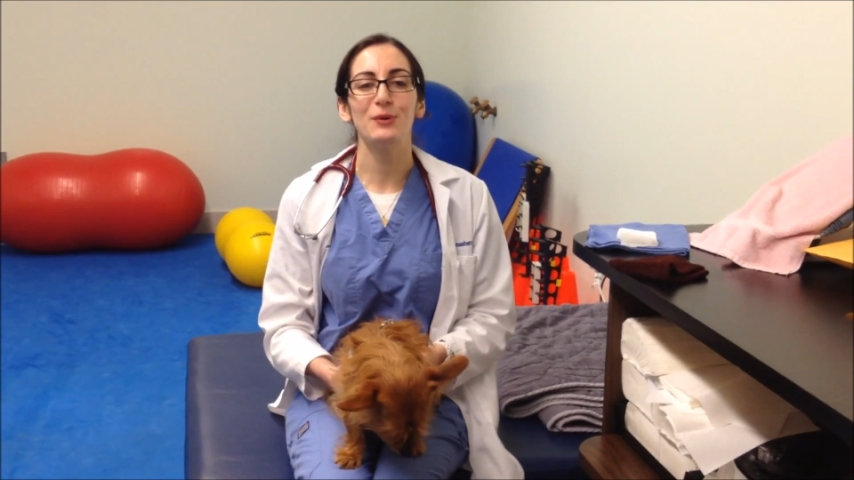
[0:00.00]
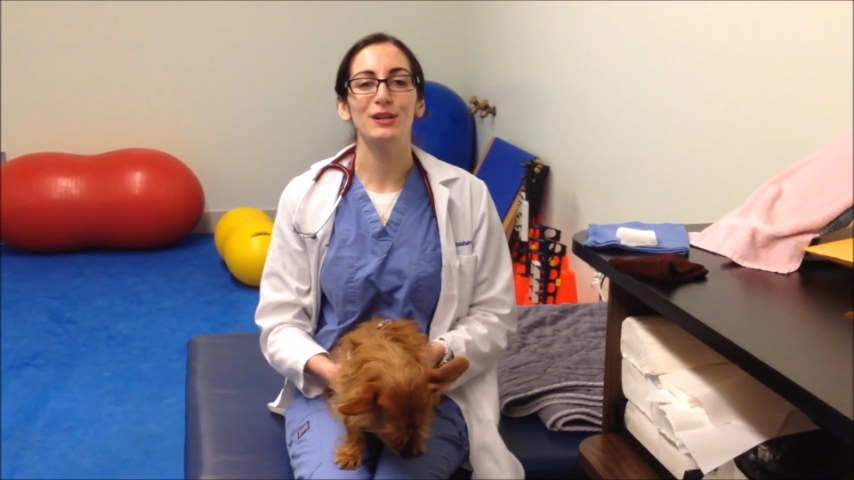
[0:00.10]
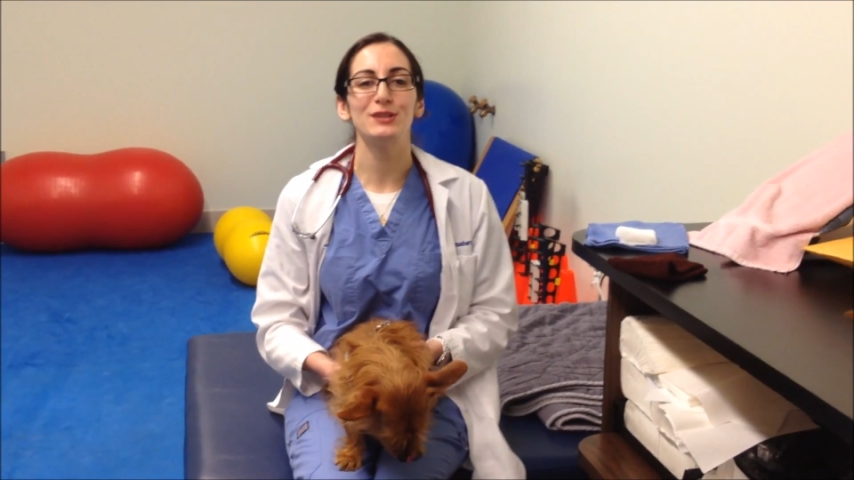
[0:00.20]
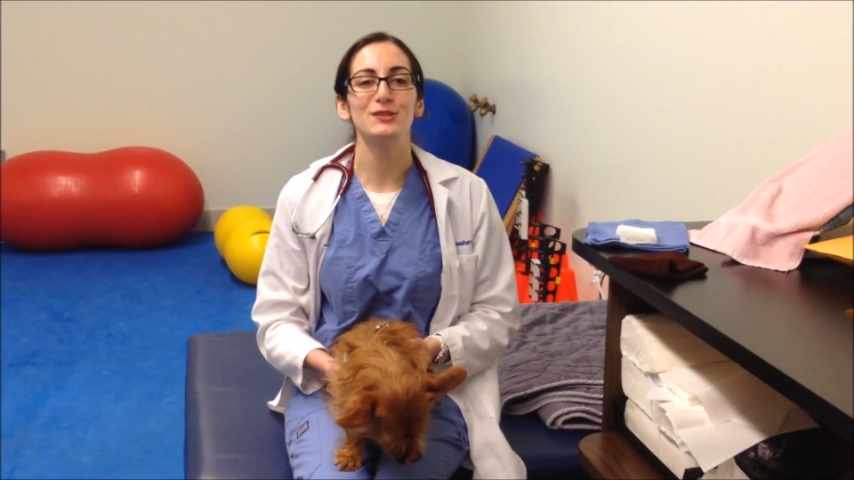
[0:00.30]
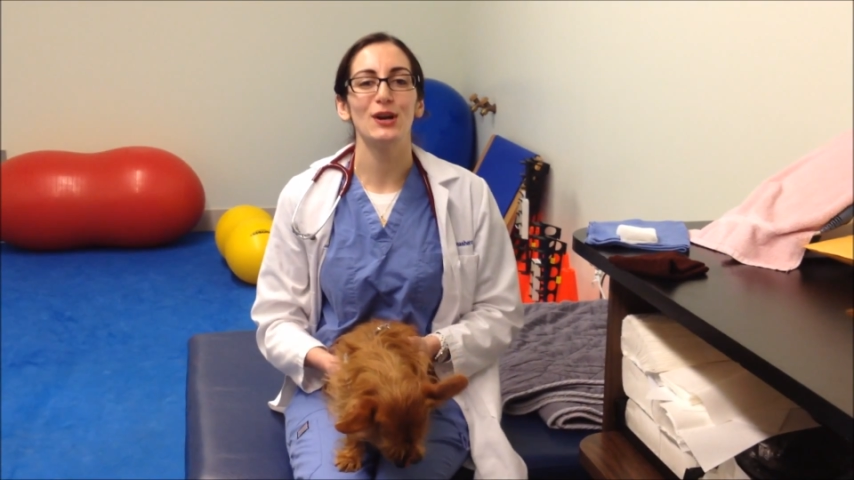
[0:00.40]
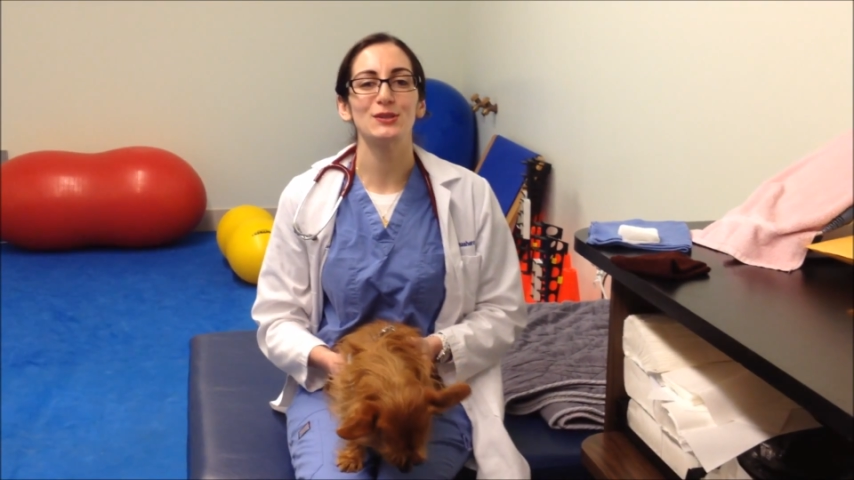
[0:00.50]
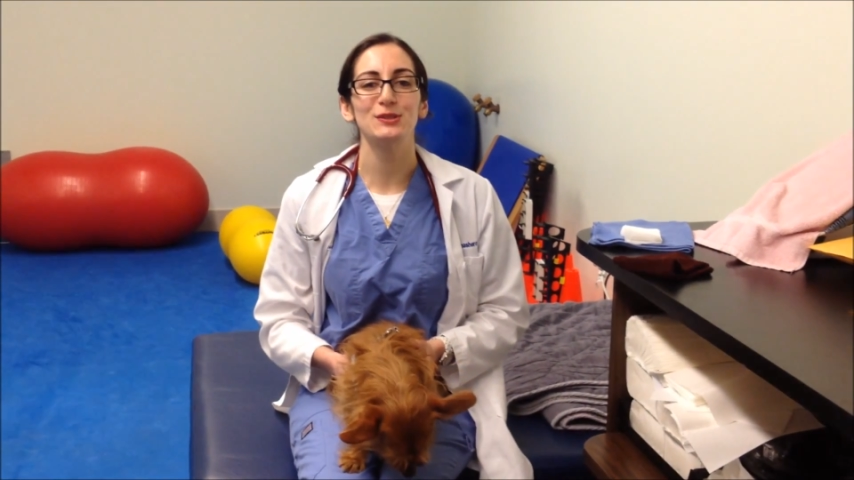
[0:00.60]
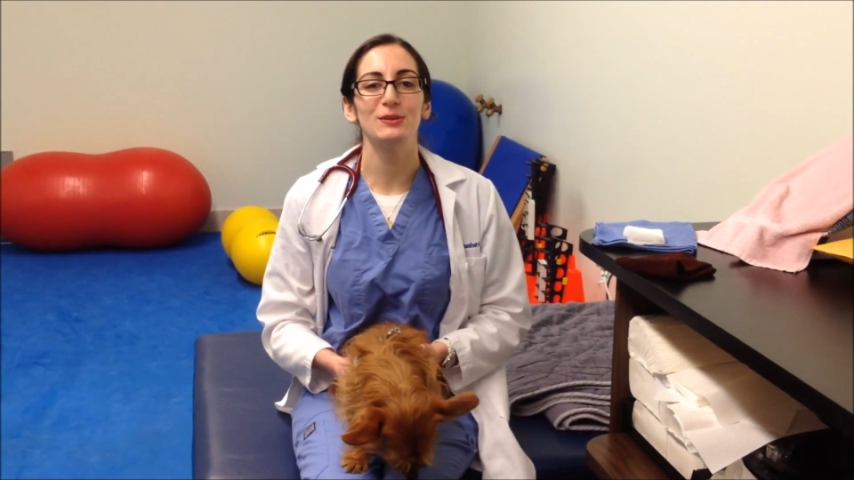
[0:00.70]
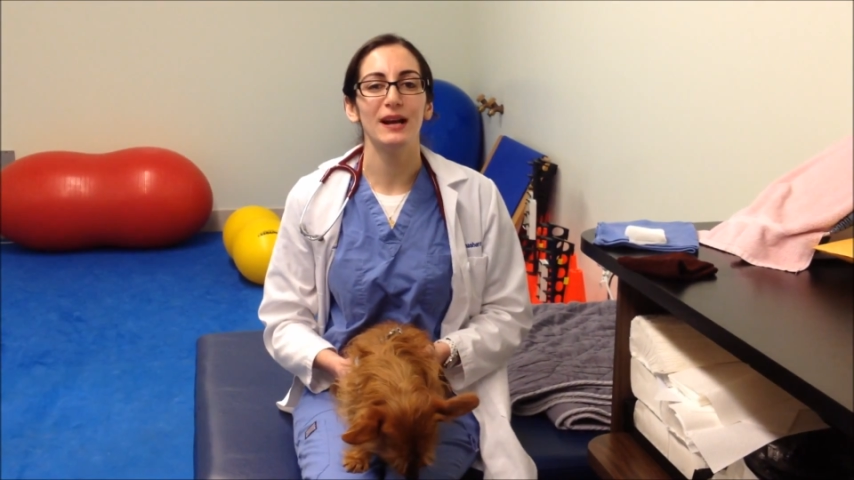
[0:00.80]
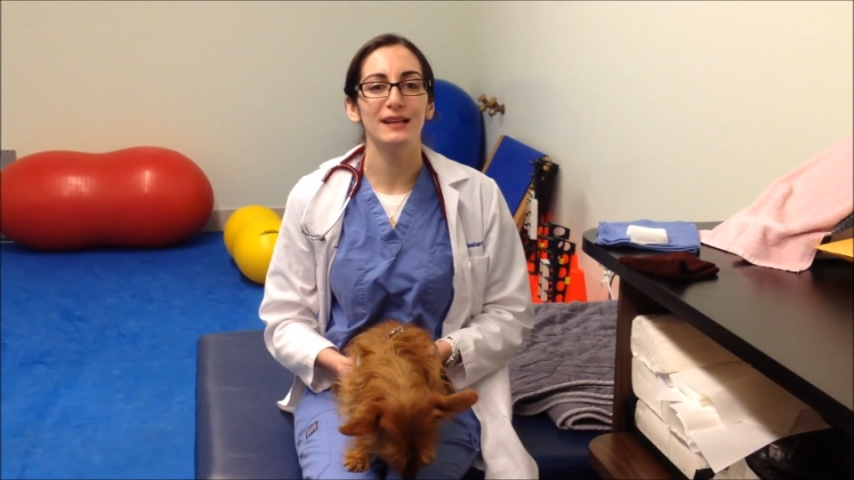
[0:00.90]
I wanted to talk
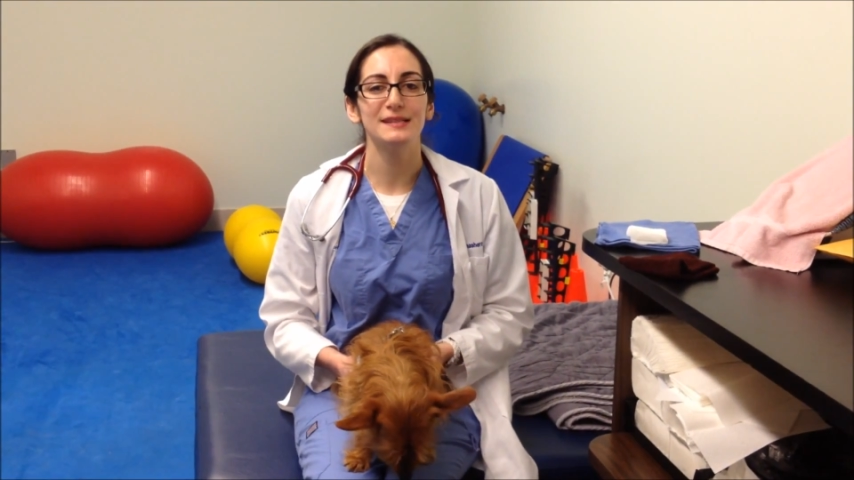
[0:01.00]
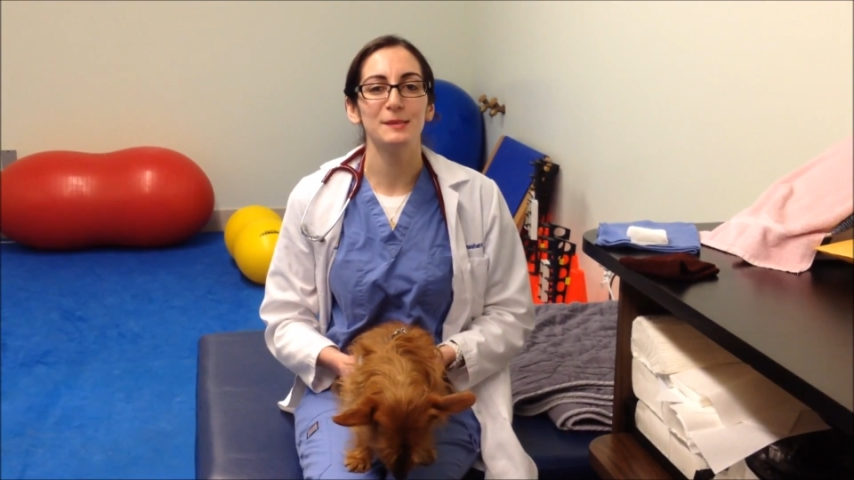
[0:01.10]
to you guys